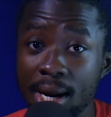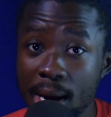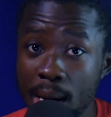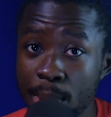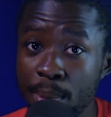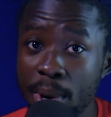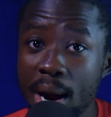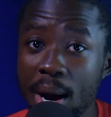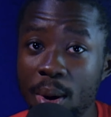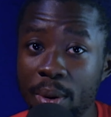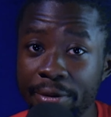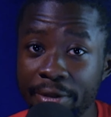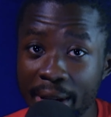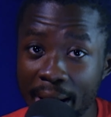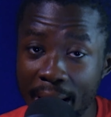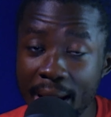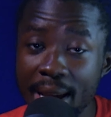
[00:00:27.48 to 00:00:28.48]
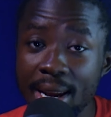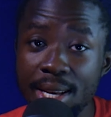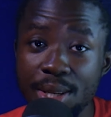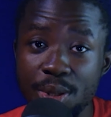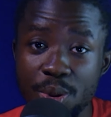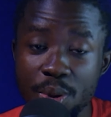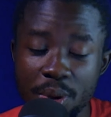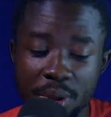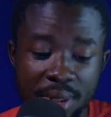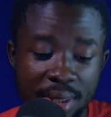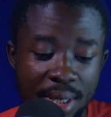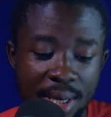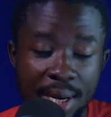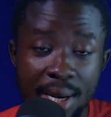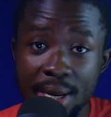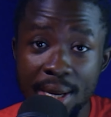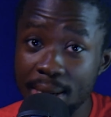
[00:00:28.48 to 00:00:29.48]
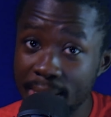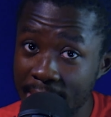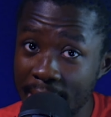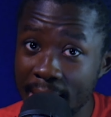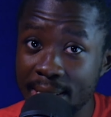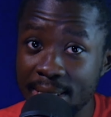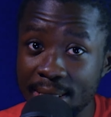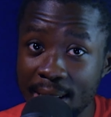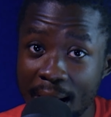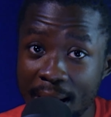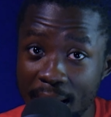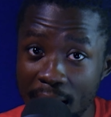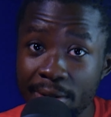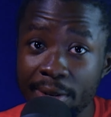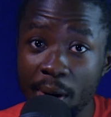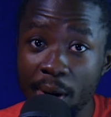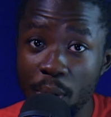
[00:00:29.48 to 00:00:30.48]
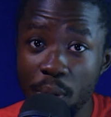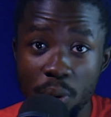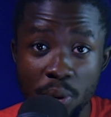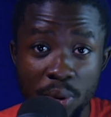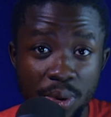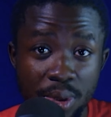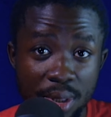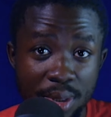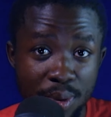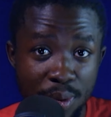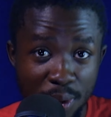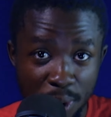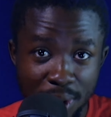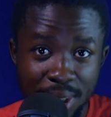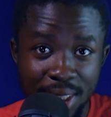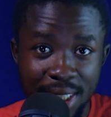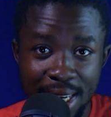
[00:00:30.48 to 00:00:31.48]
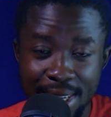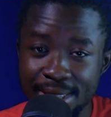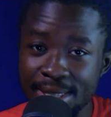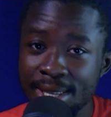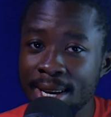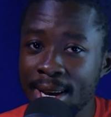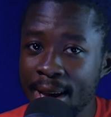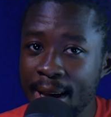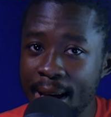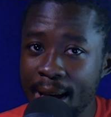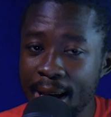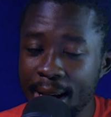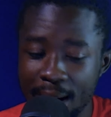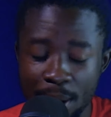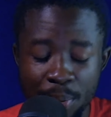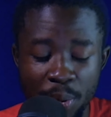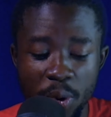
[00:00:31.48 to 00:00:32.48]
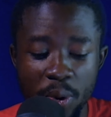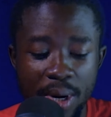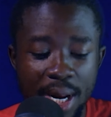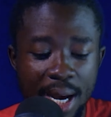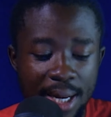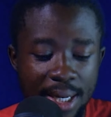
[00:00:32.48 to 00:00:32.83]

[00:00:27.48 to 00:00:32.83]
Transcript: camera of any sort that I ever owned, not just a camcorder.